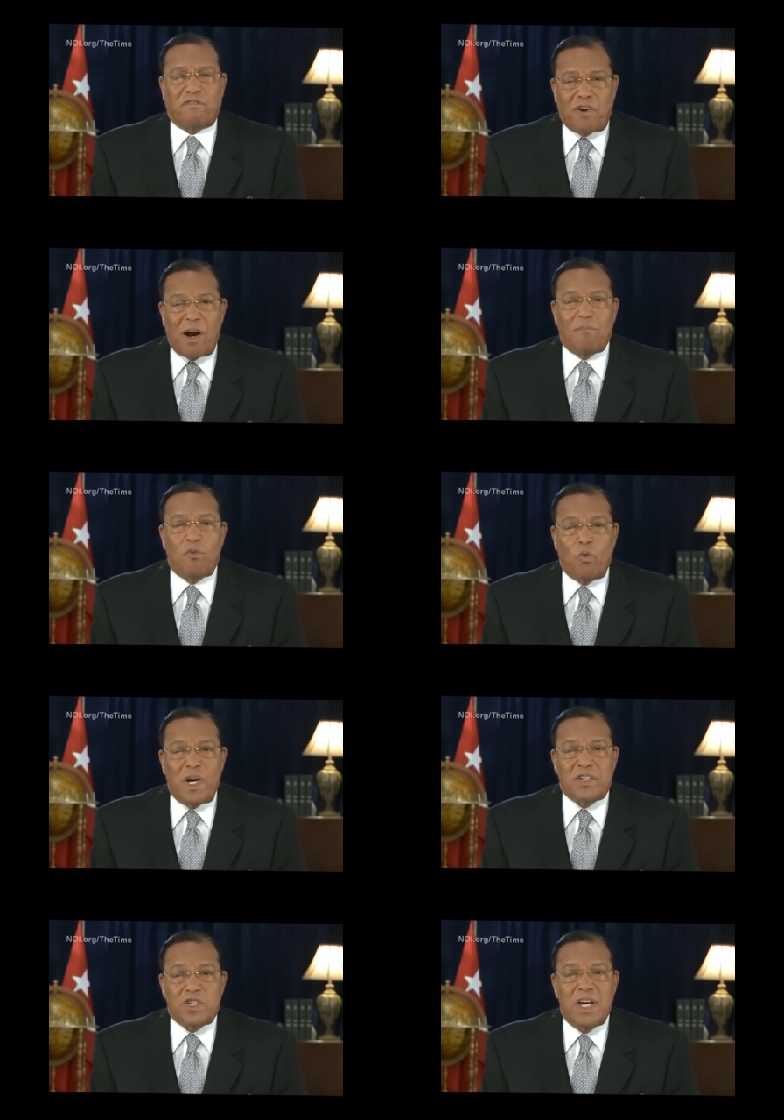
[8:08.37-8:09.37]
from
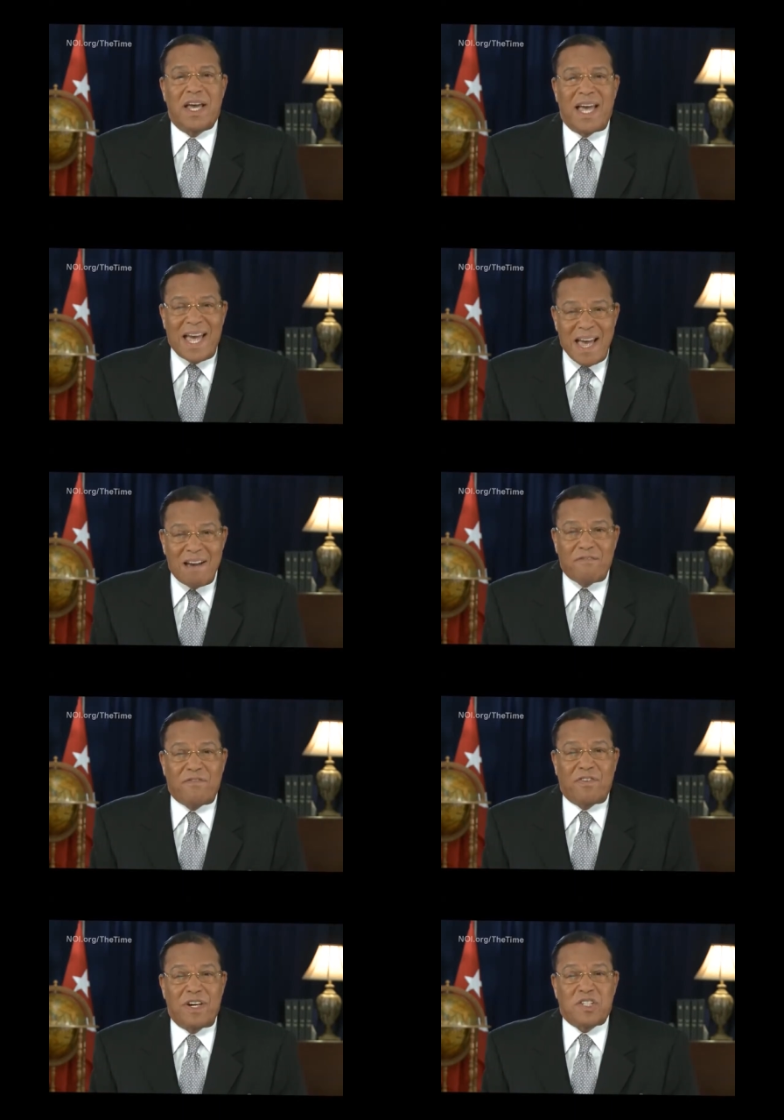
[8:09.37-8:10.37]
which
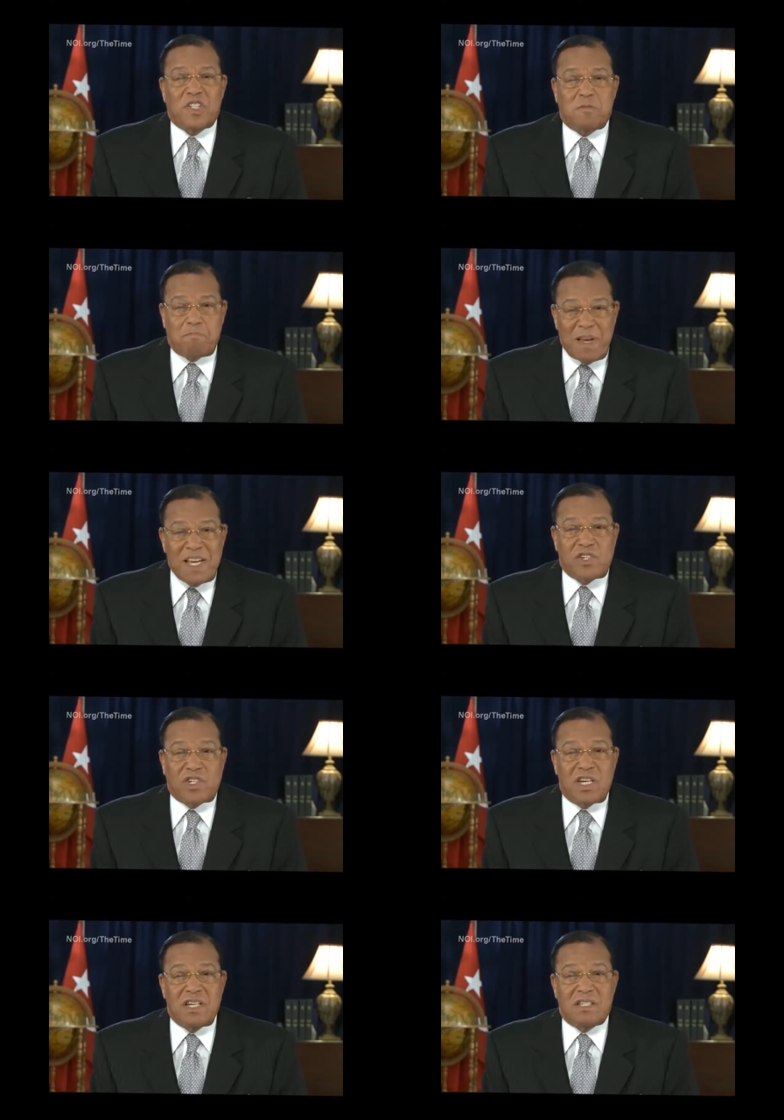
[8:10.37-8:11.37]
every
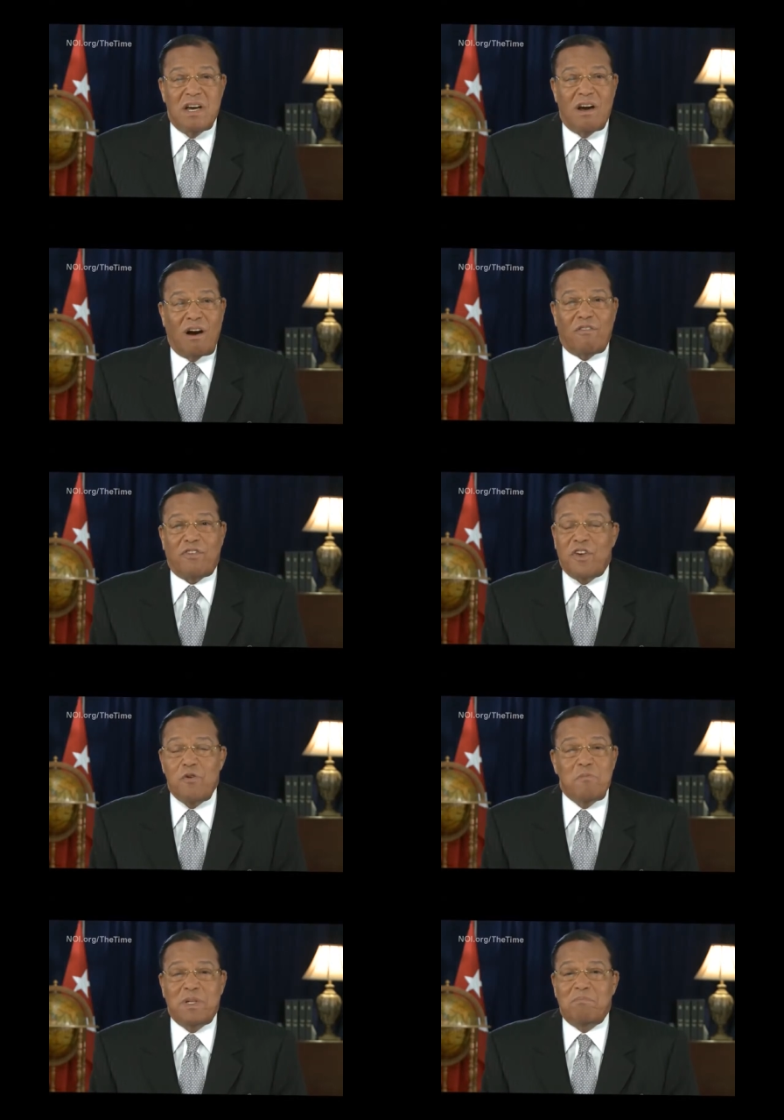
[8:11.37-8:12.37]
species of
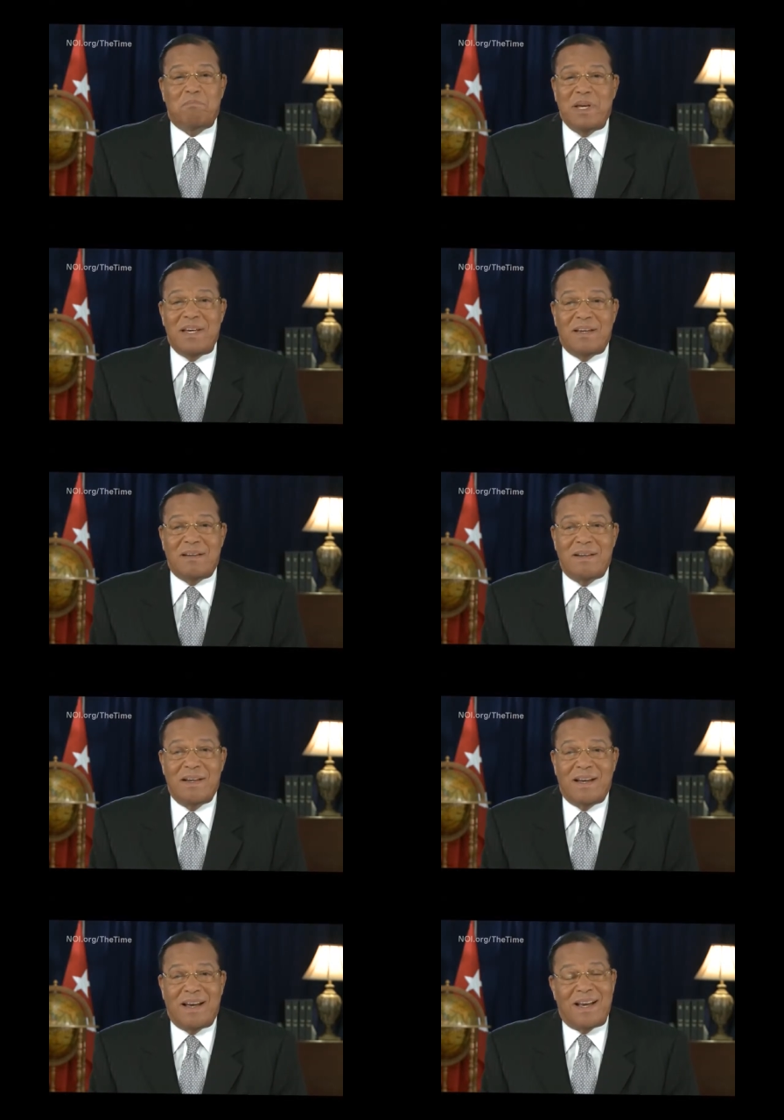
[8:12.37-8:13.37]
human being
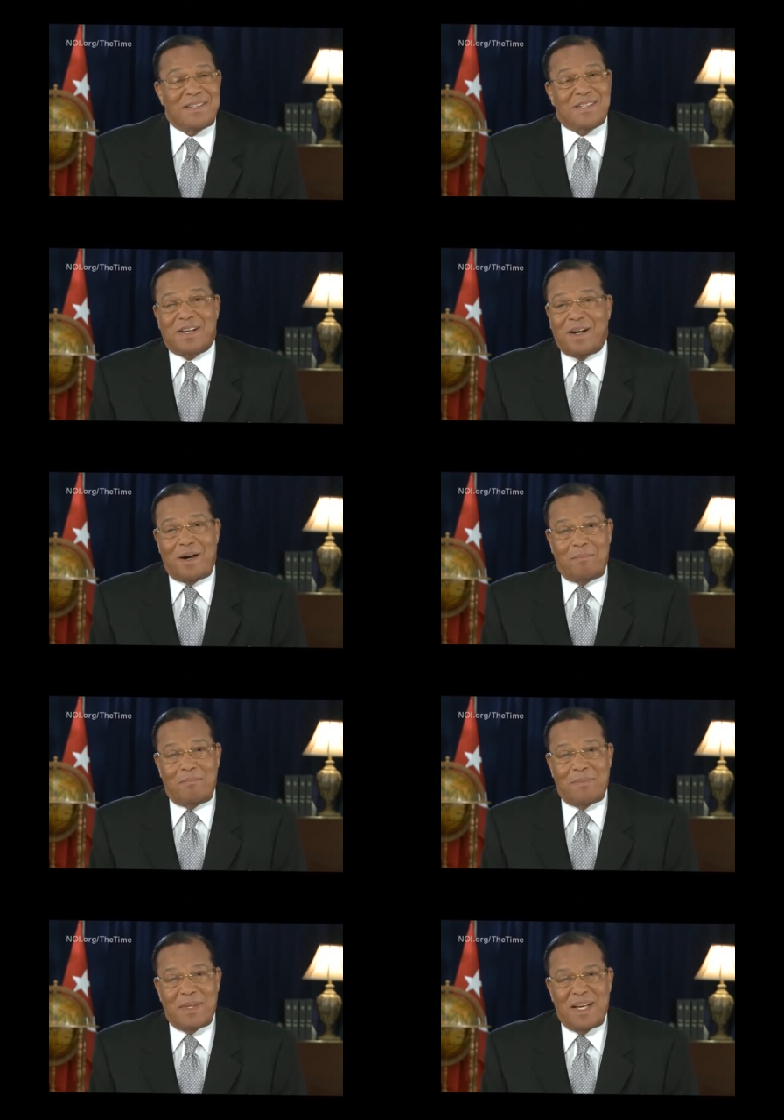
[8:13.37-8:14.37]
has come.